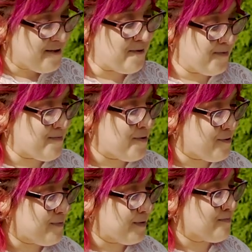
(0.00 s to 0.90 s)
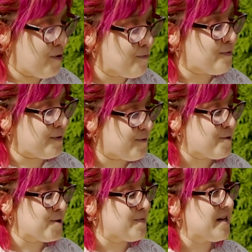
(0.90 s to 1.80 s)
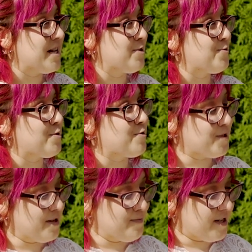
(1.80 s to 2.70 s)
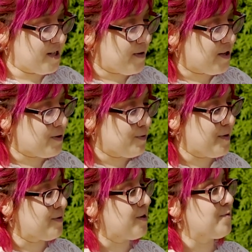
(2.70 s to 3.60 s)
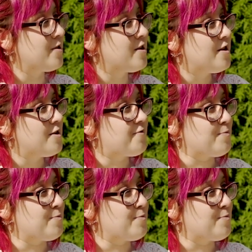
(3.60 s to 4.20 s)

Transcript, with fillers: from the moment we first met, I knew there was something special about you.